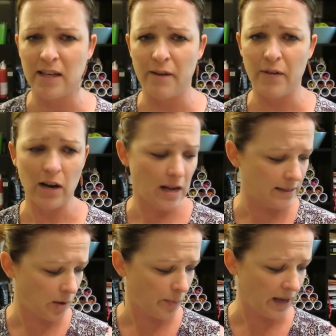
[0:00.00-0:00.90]
And if it
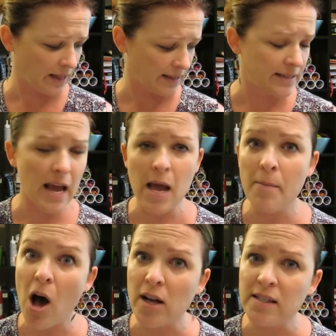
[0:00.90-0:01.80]
ends up being the
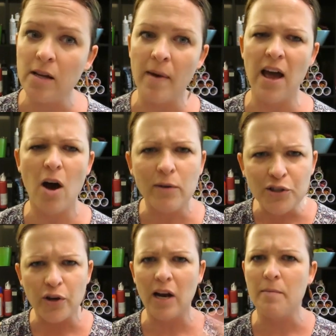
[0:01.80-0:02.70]
same, awesome. I
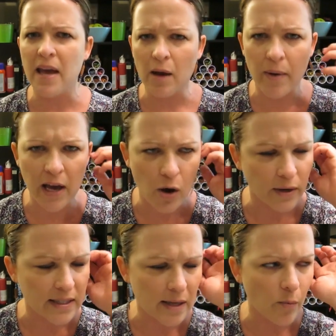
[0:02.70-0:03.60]
always try to make it my
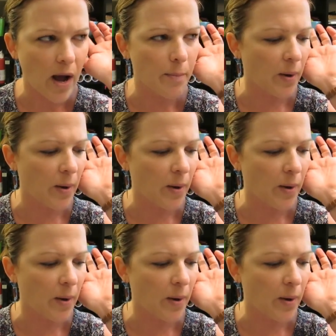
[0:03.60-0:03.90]
own in some way.